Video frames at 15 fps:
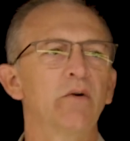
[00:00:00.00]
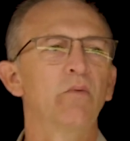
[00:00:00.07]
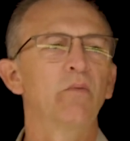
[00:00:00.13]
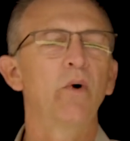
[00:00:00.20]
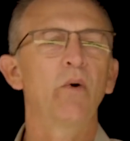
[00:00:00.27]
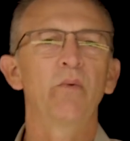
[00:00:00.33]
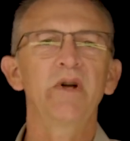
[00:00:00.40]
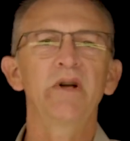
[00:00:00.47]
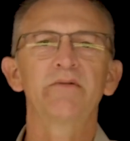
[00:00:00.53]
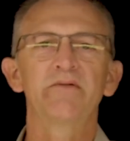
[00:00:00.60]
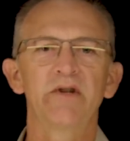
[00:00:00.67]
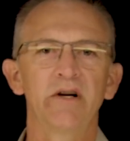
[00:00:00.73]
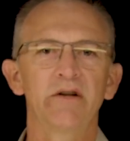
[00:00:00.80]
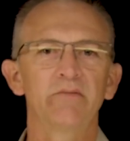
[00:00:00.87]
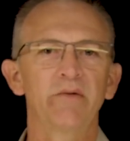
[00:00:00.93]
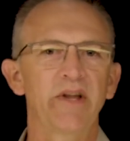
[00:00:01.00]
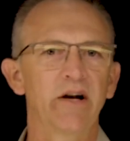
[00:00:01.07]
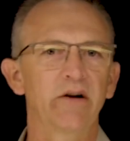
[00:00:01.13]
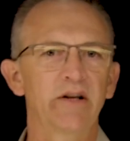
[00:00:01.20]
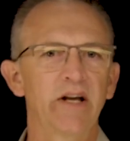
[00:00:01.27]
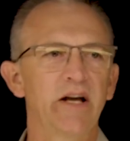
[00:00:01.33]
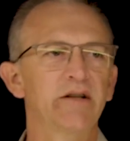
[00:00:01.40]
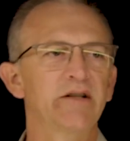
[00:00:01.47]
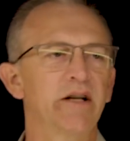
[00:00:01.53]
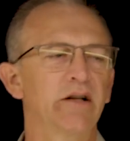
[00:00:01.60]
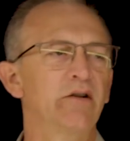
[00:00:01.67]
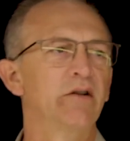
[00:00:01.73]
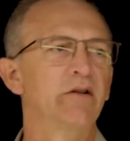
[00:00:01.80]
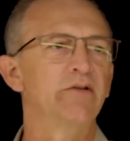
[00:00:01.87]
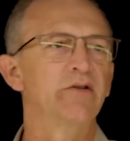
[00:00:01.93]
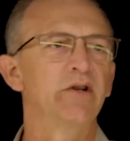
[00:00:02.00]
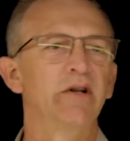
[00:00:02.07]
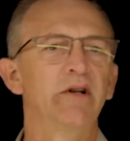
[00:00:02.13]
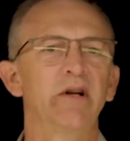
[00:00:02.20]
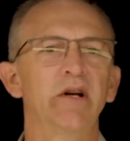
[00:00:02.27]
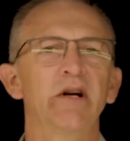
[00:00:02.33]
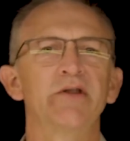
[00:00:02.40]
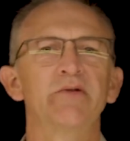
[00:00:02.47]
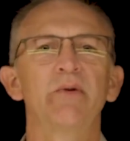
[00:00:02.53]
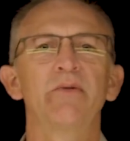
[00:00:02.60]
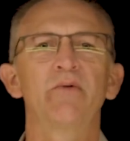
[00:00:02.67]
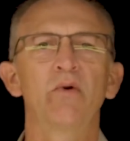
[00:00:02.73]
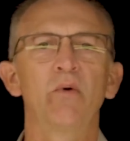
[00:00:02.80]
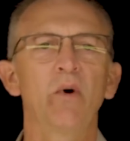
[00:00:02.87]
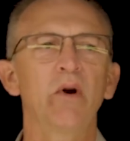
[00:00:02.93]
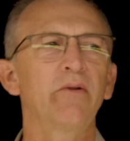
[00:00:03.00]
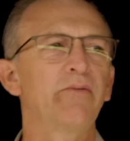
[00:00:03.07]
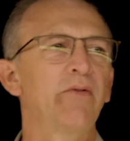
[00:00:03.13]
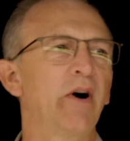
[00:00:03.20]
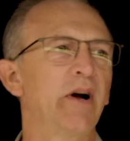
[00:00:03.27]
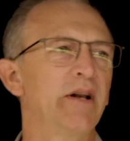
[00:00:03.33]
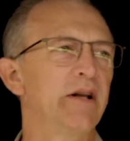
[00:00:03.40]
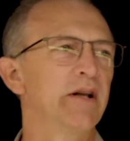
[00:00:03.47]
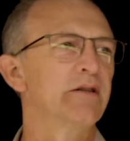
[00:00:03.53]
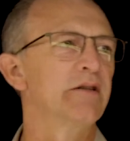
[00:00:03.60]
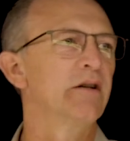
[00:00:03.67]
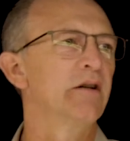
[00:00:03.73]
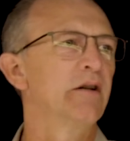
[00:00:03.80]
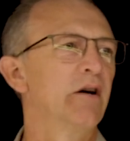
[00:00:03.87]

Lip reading: what we have done with our GaN technology is we've qualified it